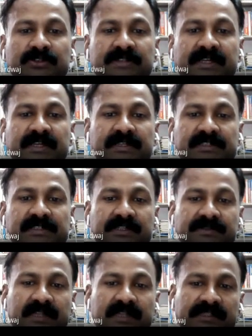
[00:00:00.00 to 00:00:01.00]
the agriculture
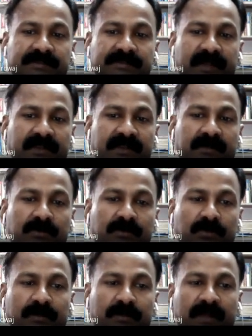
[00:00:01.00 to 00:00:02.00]
activities like spraying
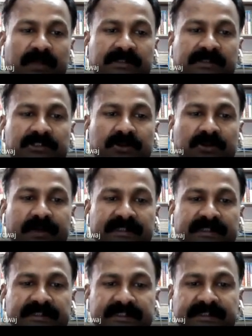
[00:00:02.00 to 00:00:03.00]
through the plants,
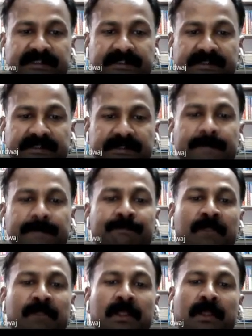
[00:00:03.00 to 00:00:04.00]
shorting seeds, etc.
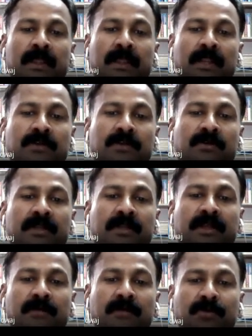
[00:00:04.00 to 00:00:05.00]

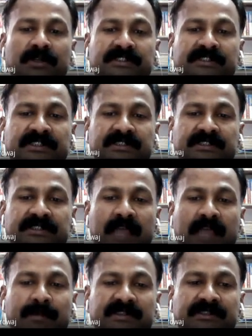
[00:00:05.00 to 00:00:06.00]
Electronic components such as
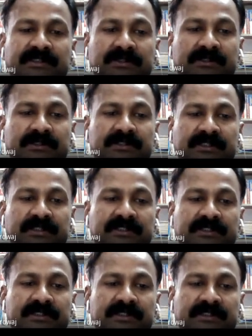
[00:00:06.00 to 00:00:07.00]
capacitors,
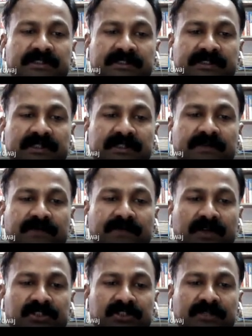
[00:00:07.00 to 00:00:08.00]
resistors, etc.
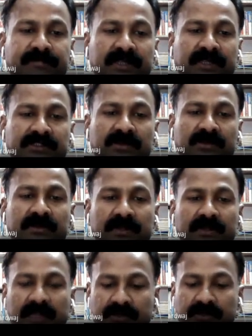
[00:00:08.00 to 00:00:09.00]
function based on
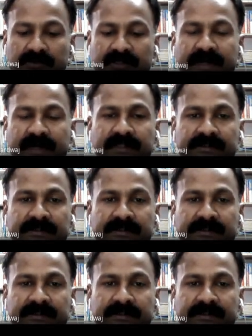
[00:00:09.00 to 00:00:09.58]
electrostatics.